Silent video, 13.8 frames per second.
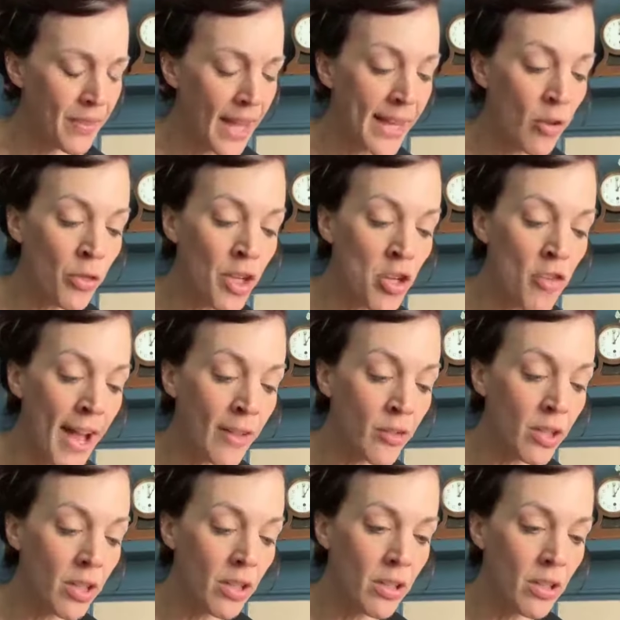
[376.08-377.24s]
And on the ground
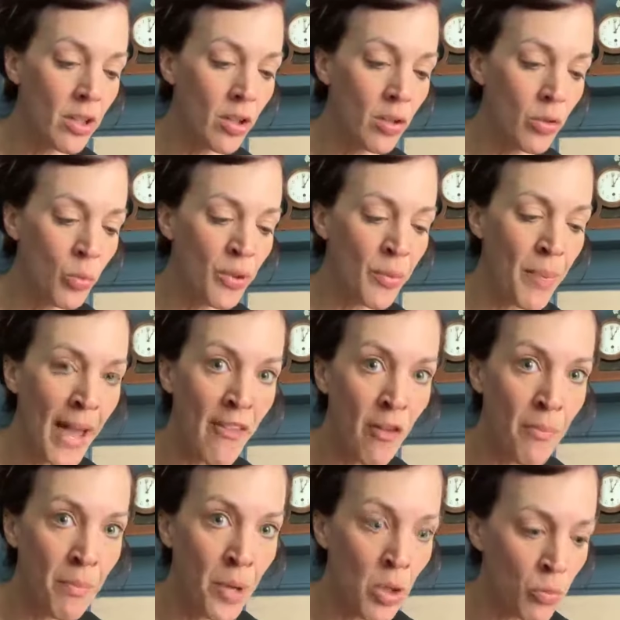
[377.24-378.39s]
was a pair
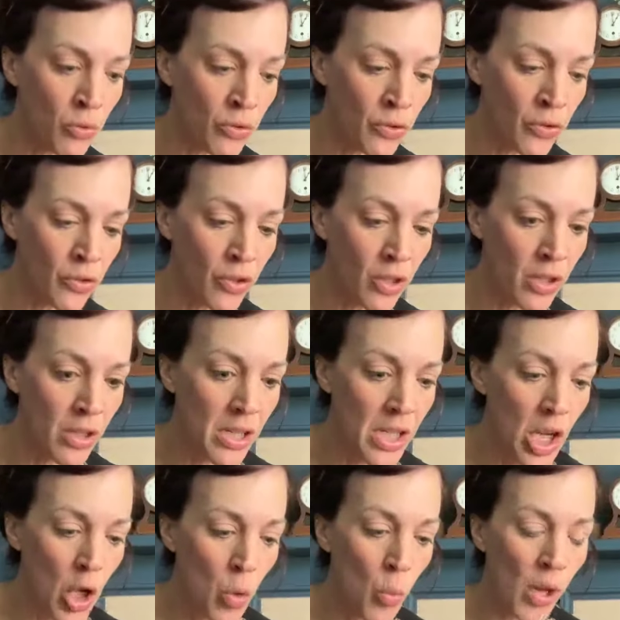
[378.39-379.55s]
of boots.
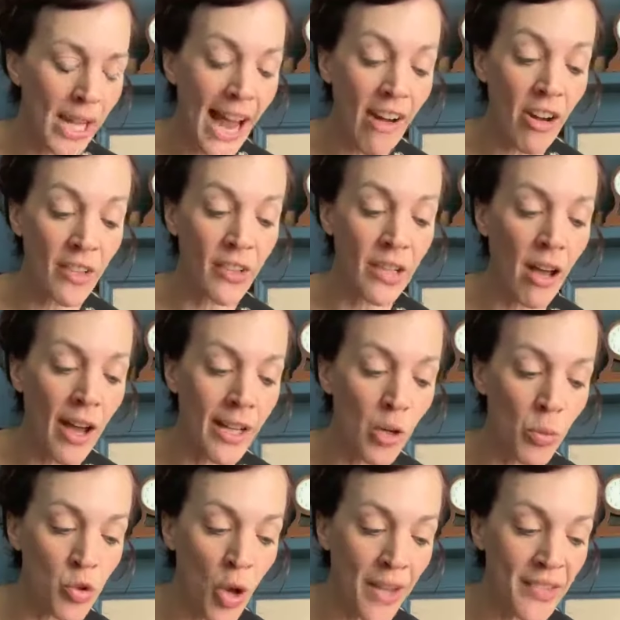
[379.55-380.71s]
While Harriet and Lionel
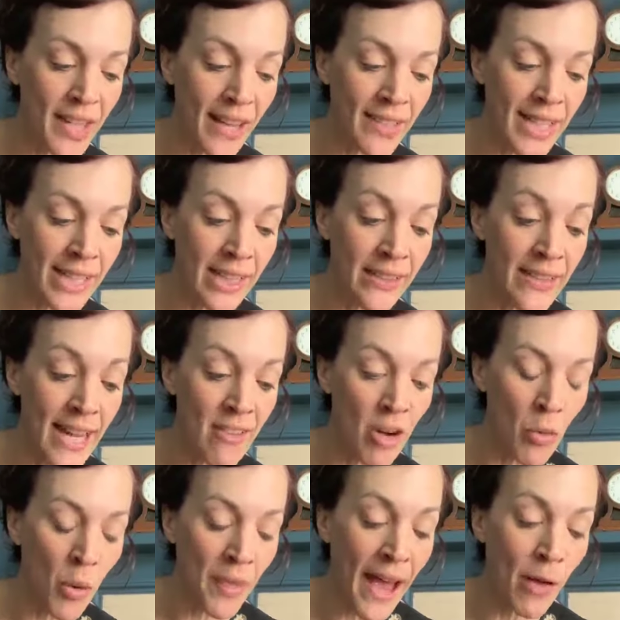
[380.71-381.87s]
were trying to get a little nearer
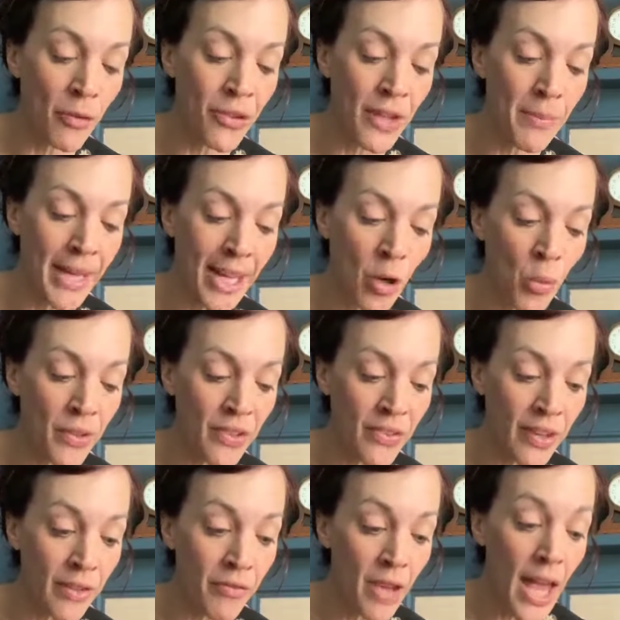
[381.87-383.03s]
without seeming
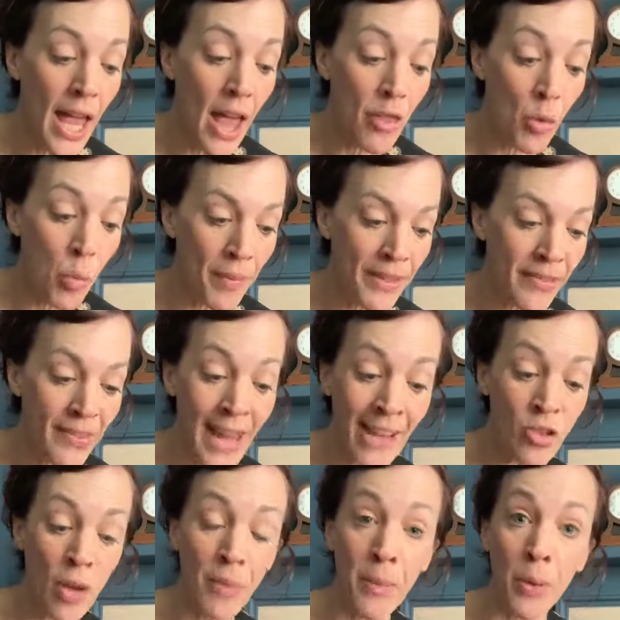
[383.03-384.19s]
inquisitive, the woman
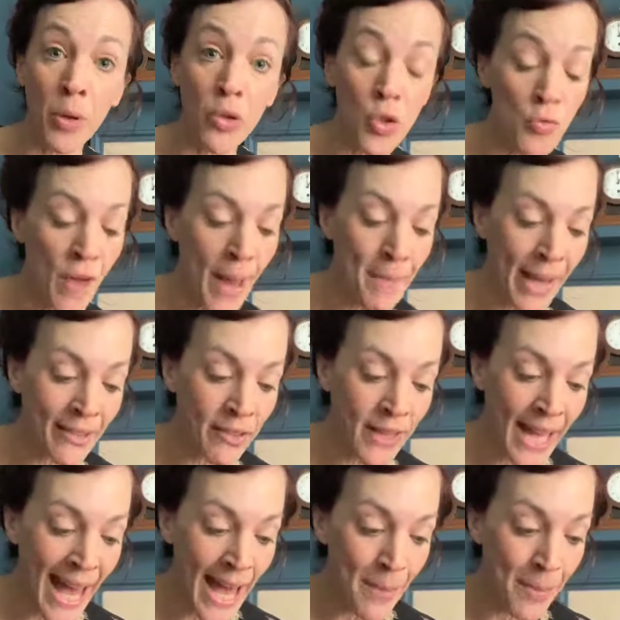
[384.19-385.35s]
snatched up the boots and ran back to the
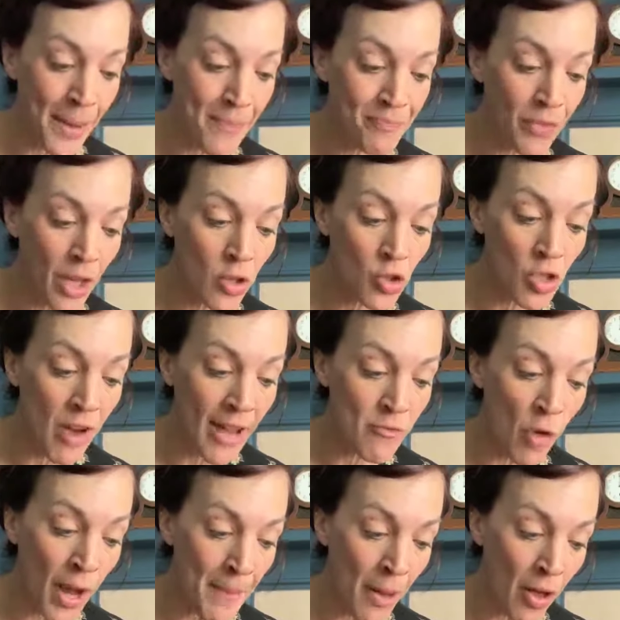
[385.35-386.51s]
cab. She ran
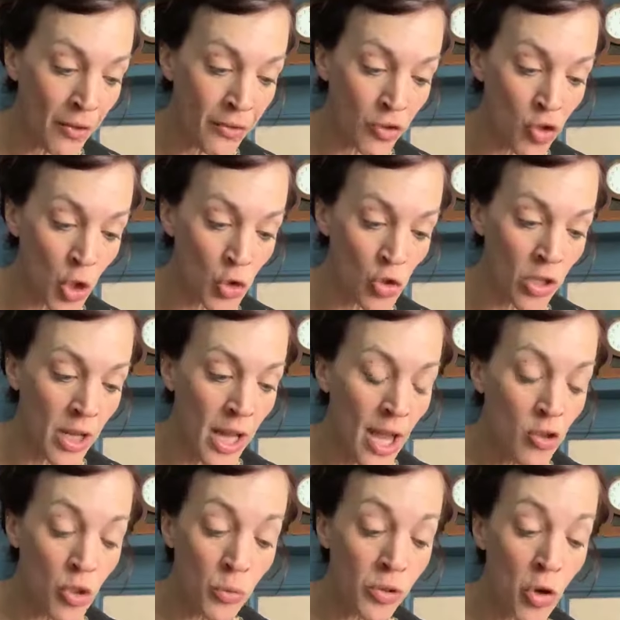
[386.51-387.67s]
right past the children.
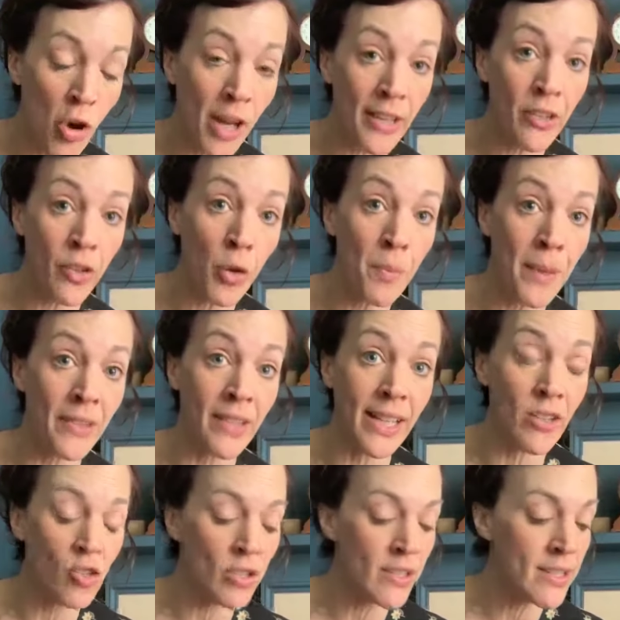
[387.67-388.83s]
She was crying so bitterly
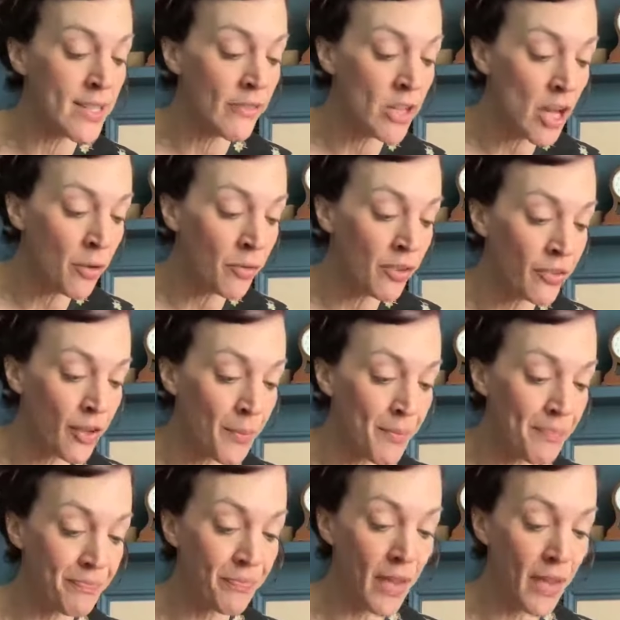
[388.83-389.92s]
she didn't even notice them.